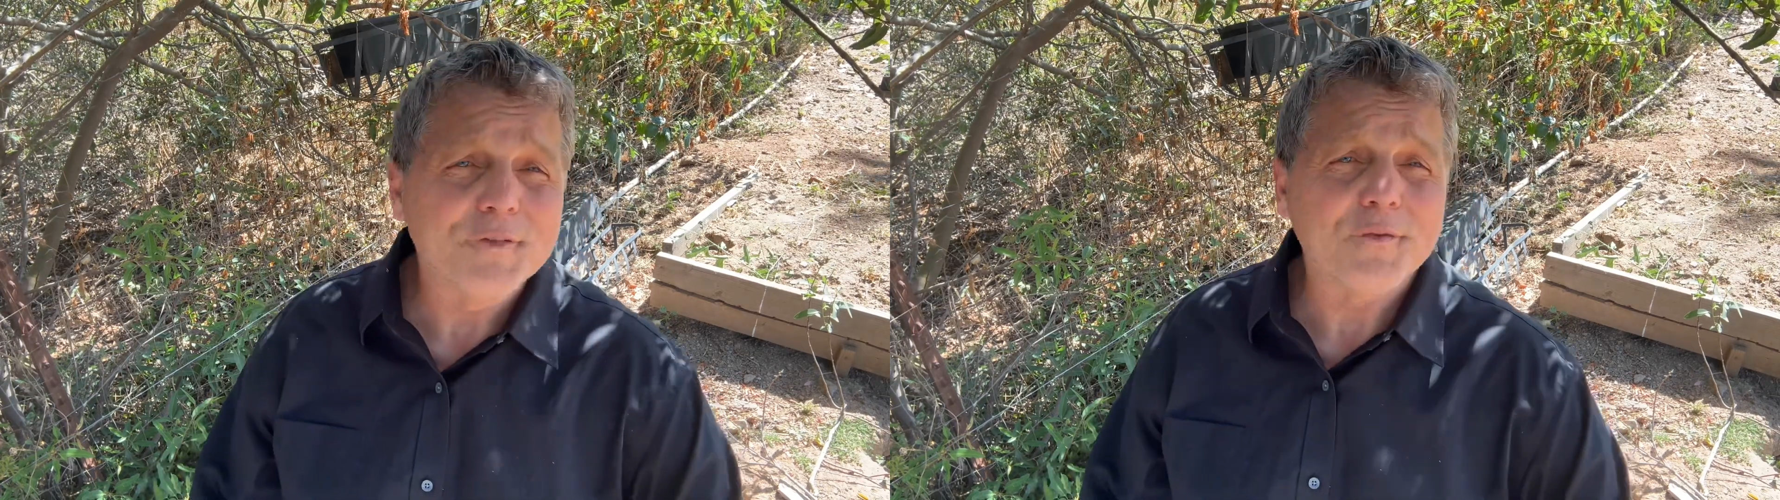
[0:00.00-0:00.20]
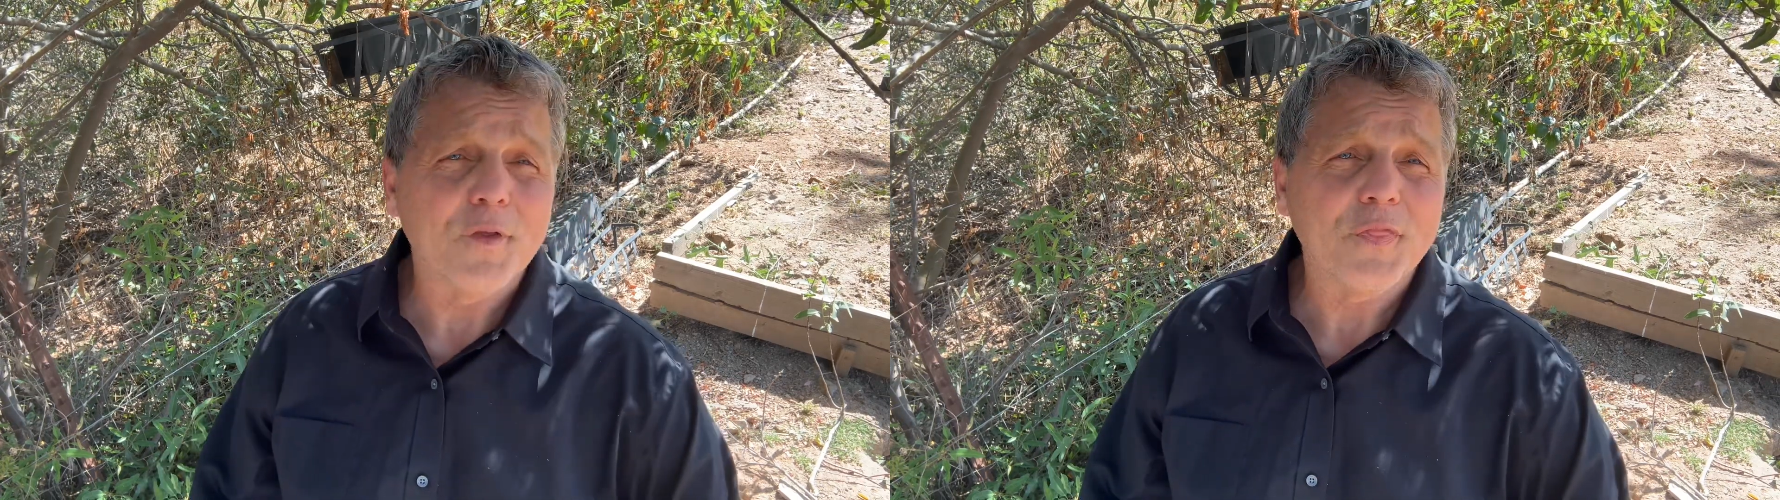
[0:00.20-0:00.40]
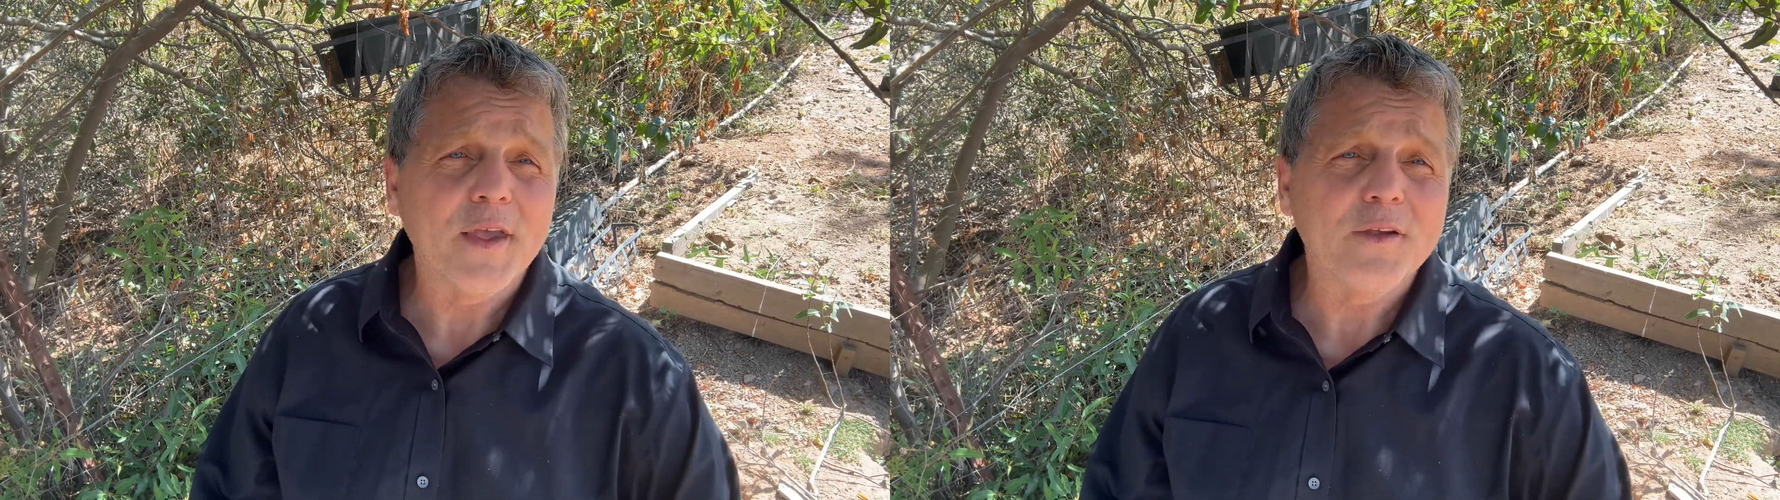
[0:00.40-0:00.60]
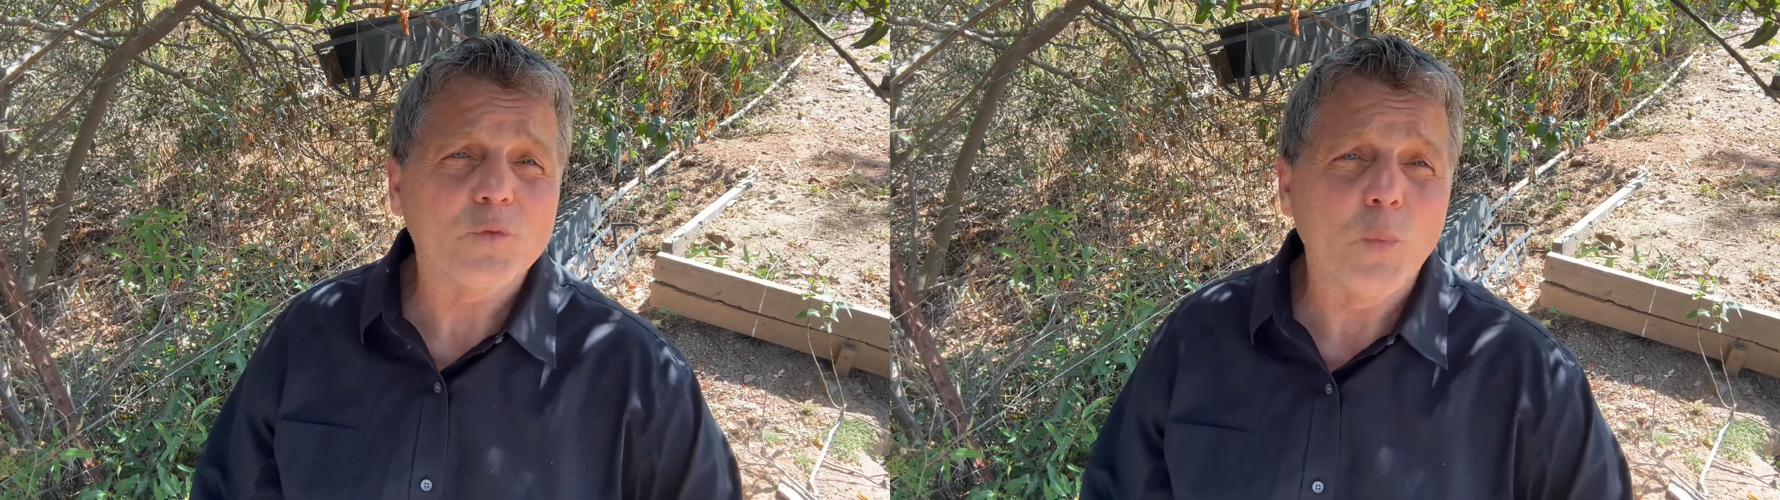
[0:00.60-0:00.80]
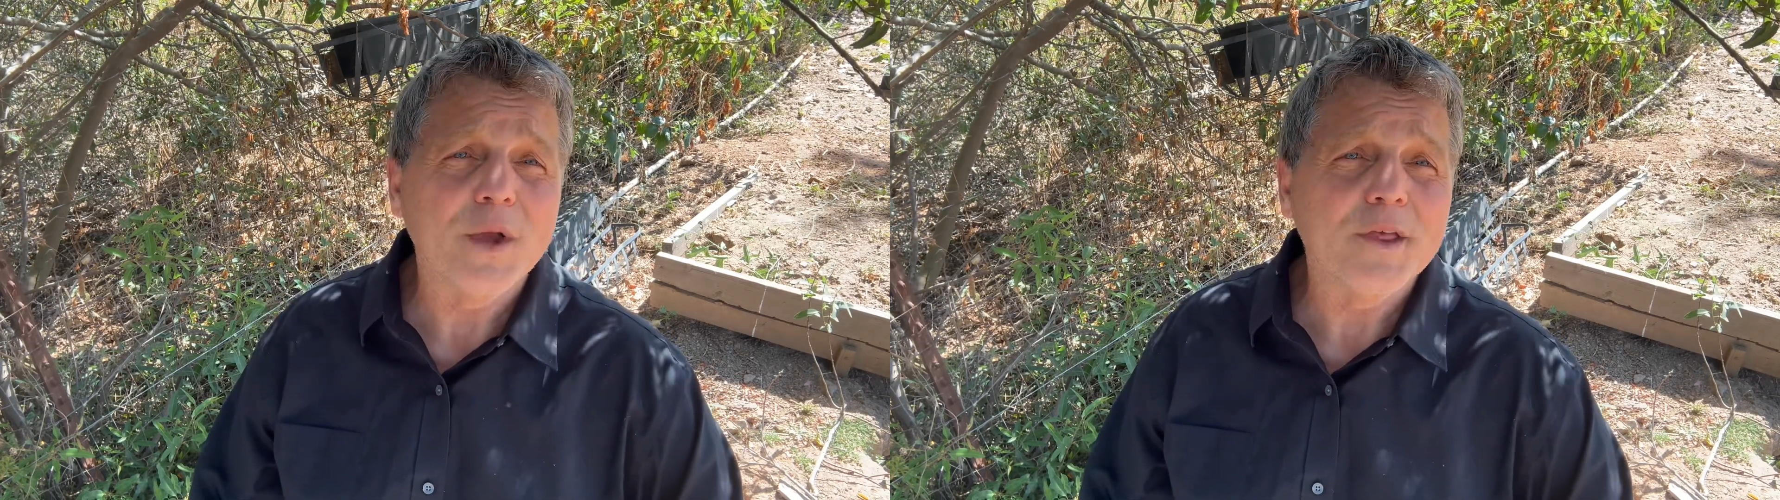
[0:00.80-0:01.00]
different
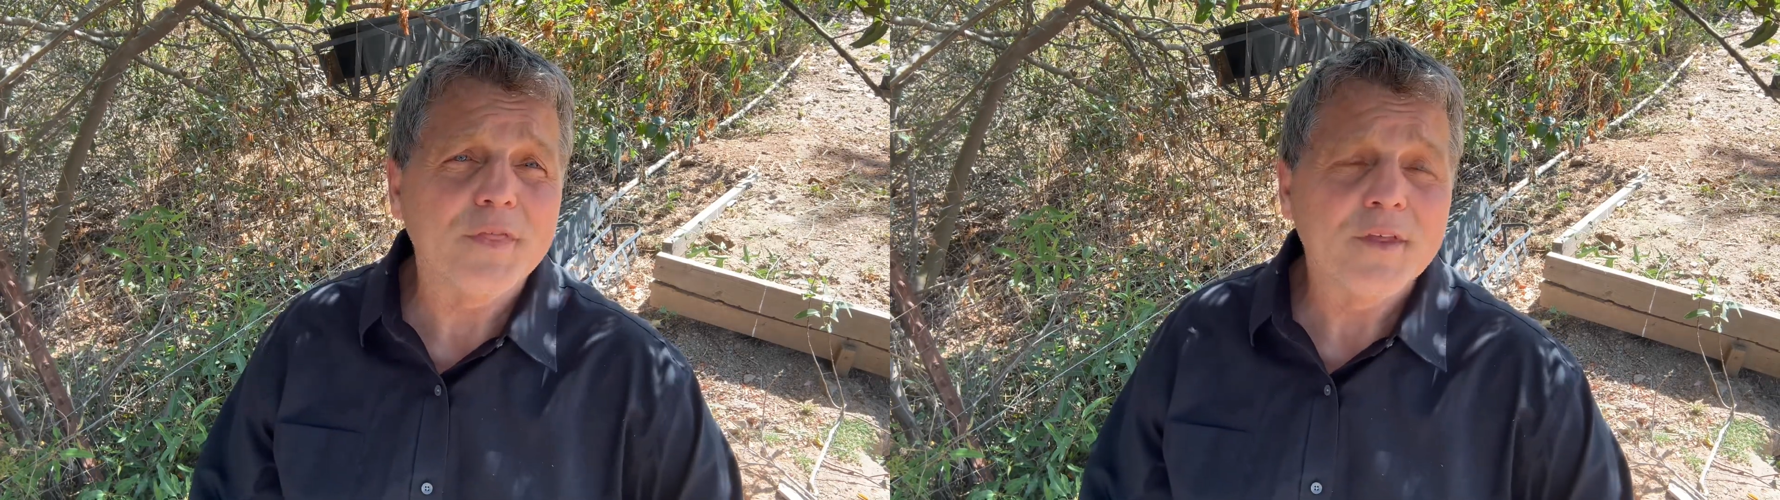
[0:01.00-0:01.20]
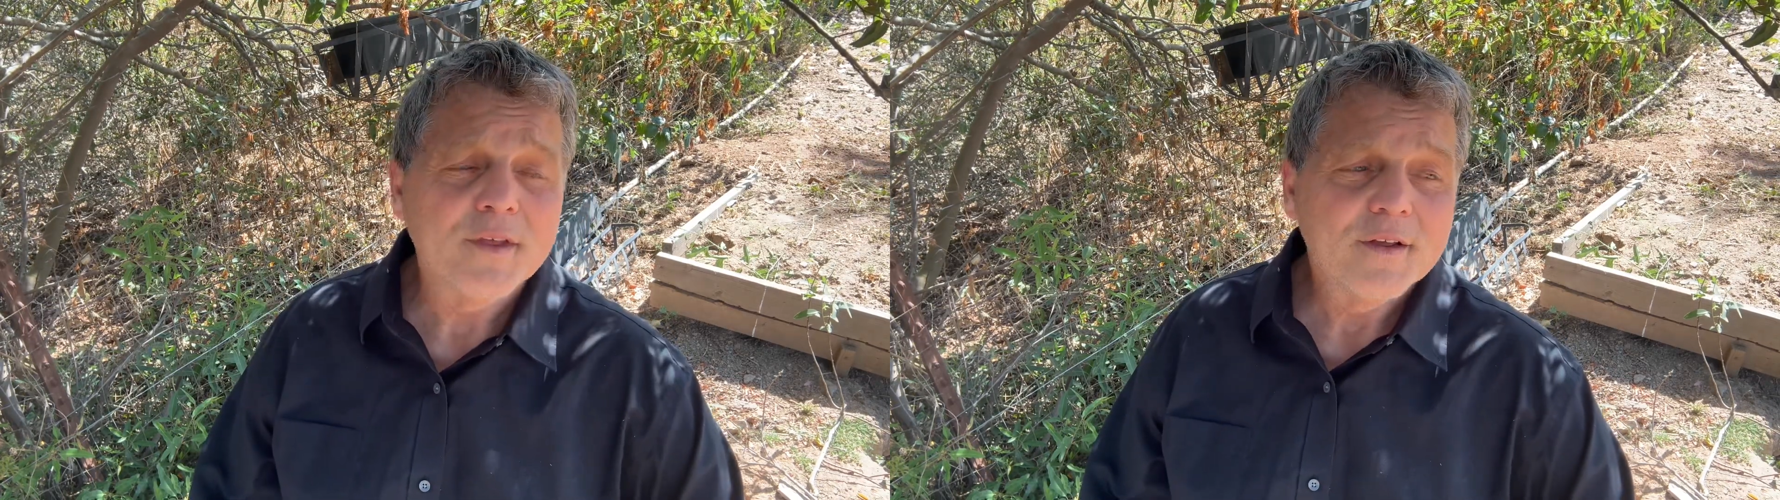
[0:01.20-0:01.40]
things with